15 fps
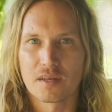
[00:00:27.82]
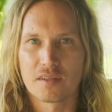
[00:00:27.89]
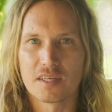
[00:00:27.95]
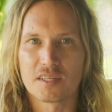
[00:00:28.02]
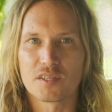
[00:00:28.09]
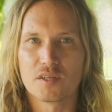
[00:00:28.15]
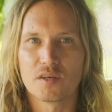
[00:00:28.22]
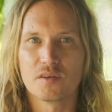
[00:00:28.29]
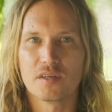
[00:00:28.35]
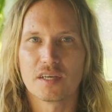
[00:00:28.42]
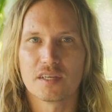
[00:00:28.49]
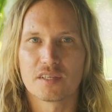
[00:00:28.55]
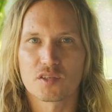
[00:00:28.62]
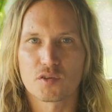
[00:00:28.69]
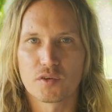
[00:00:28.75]
This union
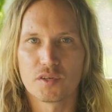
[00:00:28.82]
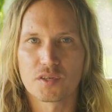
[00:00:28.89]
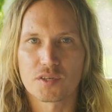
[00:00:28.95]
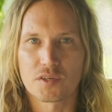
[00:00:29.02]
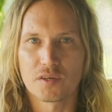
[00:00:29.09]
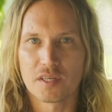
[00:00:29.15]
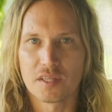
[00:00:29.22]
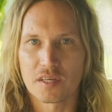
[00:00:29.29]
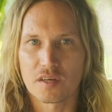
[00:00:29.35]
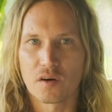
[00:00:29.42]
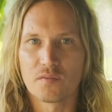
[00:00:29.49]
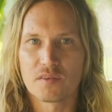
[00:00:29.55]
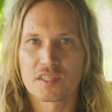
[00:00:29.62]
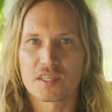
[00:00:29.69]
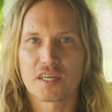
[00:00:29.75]
is crucial in the
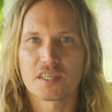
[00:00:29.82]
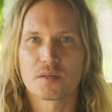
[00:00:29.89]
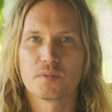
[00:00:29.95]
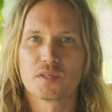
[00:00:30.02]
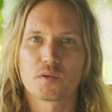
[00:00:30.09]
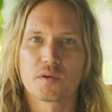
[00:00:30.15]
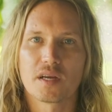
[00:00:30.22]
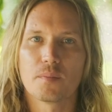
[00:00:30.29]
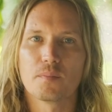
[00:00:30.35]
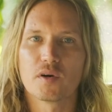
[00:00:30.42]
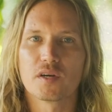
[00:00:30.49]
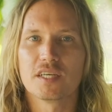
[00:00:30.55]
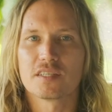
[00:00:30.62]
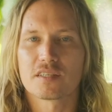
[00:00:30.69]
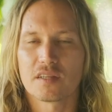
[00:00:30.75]
conversation between our
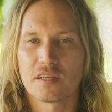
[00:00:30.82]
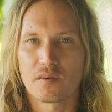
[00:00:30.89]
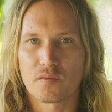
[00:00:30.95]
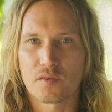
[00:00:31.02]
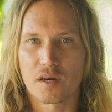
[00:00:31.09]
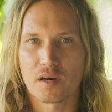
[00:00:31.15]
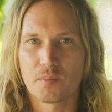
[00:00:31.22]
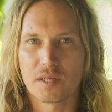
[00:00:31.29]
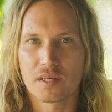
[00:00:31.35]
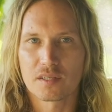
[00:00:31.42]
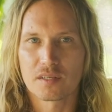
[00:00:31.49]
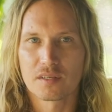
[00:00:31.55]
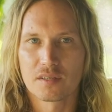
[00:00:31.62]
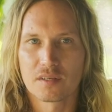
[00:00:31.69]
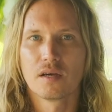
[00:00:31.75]
bodies and the environment.
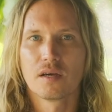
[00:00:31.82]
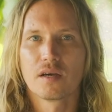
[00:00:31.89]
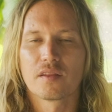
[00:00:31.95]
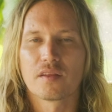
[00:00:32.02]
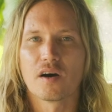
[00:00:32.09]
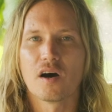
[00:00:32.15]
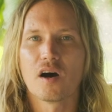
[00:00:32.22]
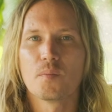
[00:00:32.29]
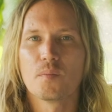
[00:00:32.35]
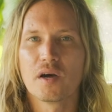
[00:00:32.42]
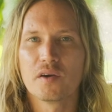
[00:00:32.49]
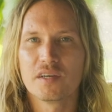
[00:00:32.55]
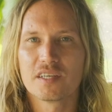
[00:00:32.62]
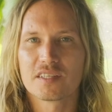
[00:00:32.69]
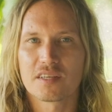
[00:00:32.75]
The
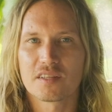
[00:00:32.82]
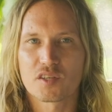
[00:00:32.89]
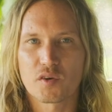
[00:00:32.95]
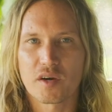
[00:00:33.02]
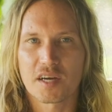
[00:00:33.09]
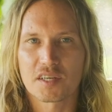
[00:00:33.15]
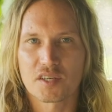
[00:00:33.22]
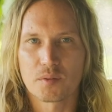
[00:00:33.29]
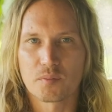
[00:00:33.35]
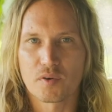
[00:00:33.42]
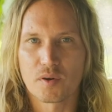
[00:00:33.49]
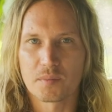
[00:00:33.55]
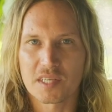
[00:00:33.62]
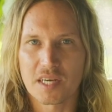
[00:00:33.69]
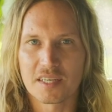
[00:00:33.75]
harmonious interaction
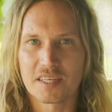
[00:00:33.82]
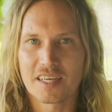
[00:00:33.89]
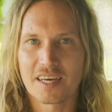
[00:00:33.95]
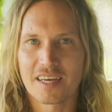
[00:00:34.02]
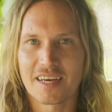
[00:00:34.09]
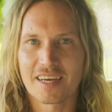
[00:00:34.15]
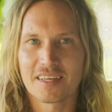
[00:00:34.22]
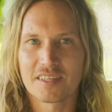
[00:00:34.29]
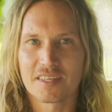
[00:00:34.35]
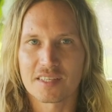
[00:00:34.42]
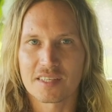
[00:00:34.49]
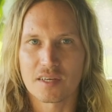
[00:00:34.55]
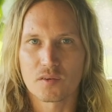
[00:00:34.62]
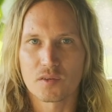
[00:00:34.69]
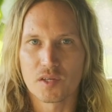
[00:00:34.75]
prompts our DNA in the
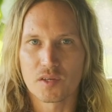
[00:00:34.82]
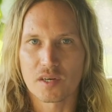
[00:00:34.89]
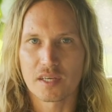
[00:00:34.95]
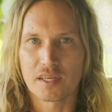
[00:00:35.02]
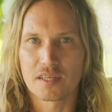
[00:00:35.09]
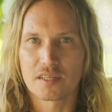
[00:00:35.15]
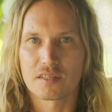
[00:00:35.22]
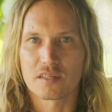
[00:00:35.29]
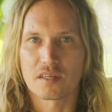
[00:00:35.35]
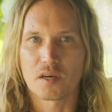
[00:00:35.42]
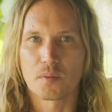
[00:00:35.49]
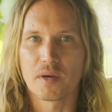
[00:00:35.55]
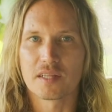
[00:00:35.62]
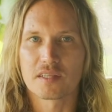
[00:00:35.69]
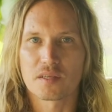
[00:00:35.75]
cell nucleus to
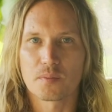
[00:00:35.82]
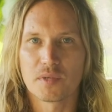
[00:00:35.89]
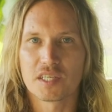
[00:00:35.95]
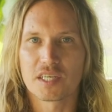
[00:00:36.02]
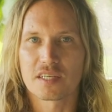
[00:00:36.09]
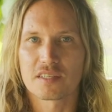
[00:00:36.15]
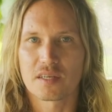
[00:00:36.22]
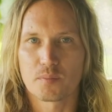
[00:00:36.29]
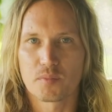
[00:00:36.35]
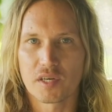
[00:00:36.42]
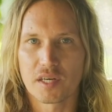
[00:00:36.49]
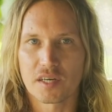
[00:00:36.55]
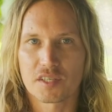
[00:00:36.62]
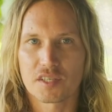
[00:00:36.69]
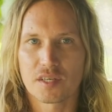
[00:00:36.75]
commence a majestic
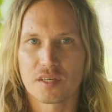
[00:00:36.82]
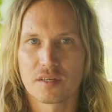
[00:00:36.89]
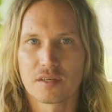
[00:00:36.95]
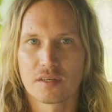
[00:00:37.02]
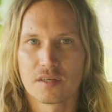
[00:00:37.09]
production.